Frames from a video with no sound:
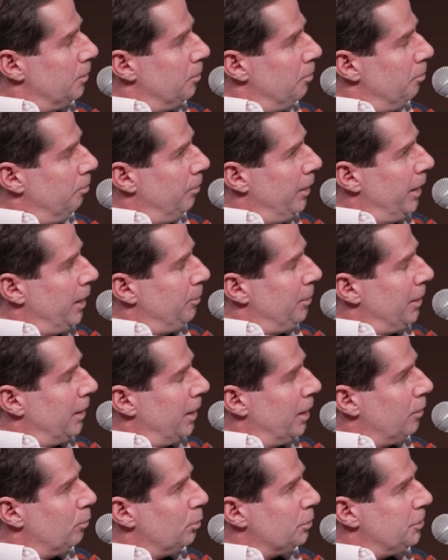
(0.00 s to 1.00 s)
maybe
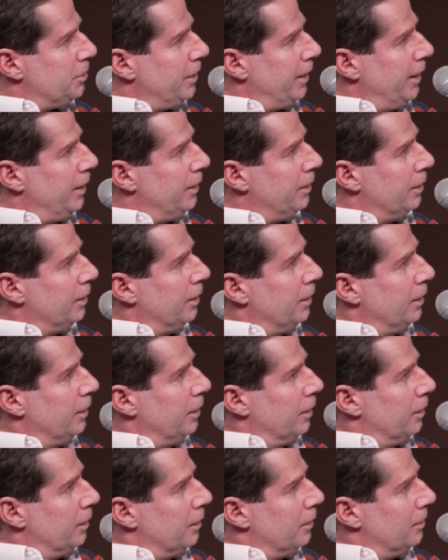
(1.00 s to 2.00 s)
I would say
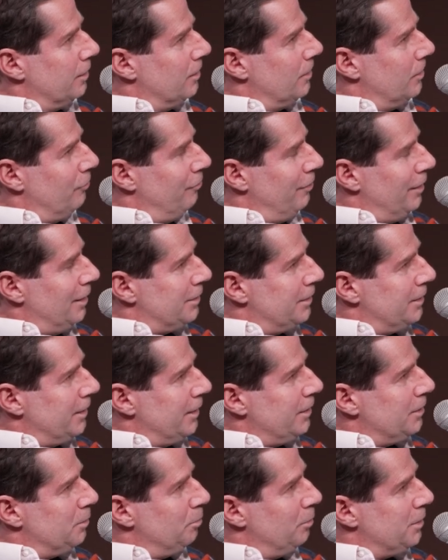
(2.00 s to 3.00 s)
the
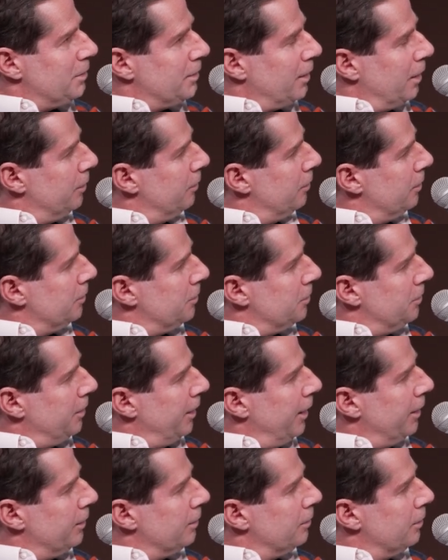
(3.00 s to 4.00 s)
VCs
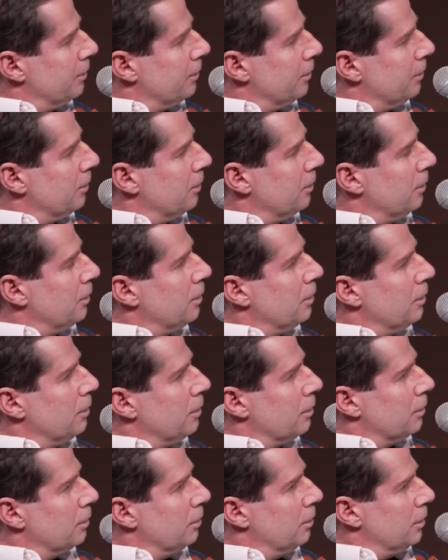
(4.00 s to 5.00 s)
misunderstand
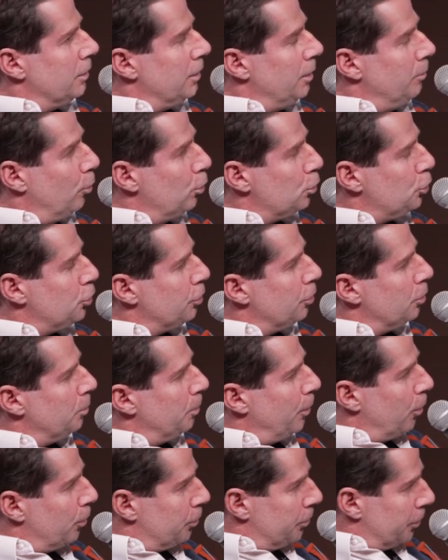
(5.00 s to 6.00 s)
the emotional
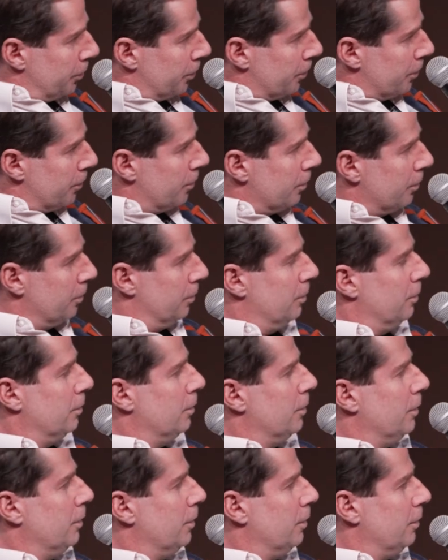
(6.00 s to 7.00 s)
burden
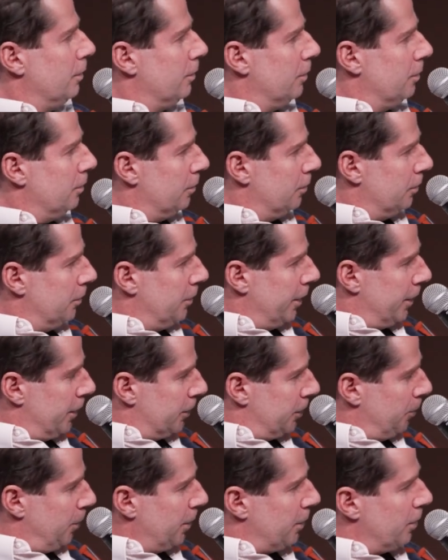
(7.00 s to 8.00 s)
that
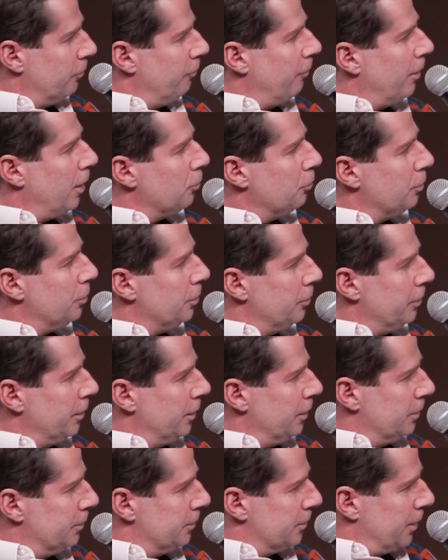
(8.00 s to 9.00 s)
a typical founder
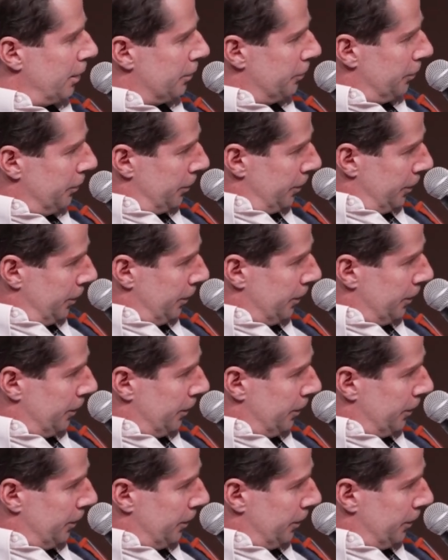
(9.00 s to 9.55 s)
is under.